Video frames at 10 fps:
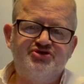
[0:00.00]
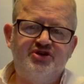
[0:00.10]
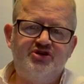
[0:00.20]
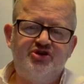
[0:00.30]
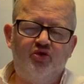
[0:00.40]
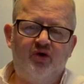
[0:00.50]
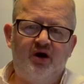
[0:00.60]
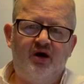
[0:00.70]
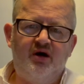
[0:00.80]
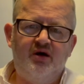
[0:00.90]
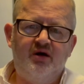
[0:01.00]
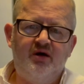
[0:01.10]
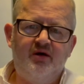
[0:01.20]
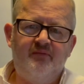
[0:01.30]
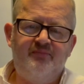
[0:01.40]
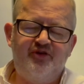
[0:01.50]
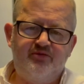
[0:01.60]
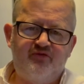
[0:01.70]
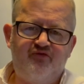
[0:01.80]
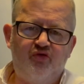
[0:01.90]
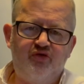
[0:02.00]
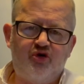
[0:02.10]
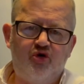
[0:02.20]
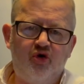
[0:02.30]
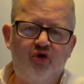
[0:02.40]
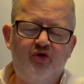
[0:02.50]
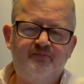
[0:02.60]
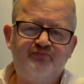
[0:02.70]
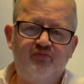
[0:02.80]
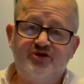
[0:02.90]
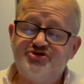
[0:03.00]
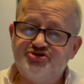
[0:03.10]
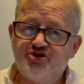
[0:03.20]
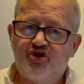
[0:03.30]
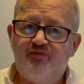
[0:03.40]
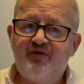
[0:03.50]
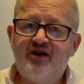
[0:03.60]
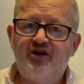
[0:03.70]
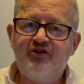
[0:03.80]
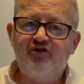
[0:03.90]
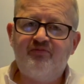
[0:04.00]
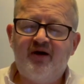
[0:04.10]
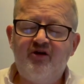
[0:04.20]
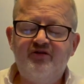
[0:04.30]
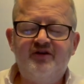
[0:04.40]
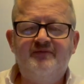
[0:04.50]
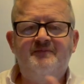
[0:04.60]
that you are putting before the court, which you should copy in on your opponent,